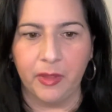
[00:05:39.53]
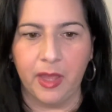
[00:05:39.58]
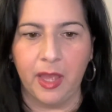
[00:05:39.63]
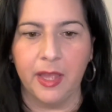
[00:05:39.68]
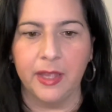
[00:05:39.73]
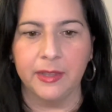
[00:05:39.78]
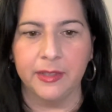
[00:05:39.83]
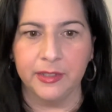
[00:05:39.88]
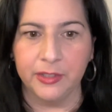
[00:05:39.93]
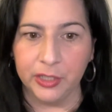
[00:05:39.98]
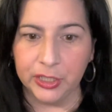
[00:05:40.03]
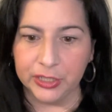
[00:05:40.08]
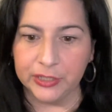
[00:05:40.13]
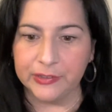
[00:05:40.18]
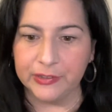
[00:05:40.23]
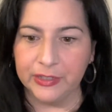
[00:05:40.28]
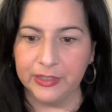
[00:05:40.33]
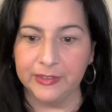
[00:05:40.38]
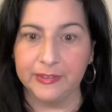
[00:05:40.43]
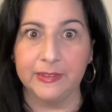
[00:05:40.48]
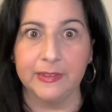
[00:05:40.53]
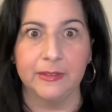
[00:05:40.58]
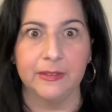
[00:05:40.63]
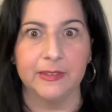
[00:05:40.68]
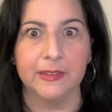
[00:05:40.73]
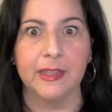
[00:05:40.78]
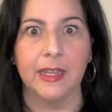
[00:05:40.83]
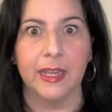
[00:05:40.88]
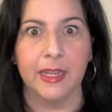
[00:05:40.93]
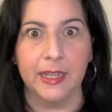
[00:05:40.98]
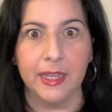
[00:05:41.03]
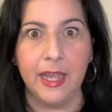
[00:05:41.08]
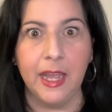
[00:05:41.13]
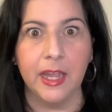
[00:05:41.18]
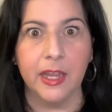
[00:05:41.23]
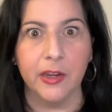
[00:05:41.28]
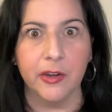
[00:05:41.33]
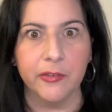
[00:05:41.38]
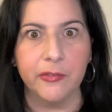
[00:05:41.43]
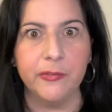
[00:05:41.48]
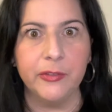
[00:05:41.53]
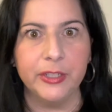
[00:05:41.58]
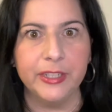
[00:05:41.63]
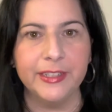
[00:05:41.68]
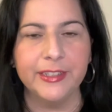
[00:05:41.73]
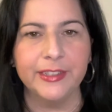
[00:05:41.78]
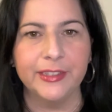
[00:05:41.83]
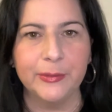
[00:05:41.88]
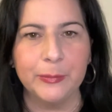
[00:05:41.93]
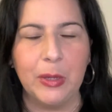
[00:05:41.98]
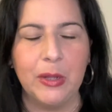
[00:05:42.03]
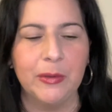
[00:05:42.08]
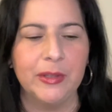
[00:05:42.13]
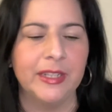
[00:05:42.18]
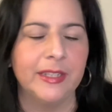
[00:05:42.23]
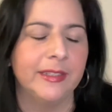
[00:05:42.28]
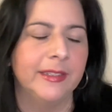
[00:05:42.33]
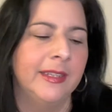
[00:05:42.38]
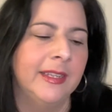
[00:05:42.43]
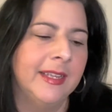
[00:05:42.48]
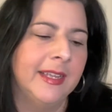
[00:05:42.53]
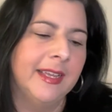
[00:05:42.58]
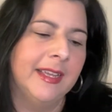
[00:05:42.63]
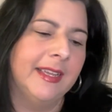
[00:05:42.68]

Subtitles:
And the nurse looks and is like, yeah, your foot is swollen.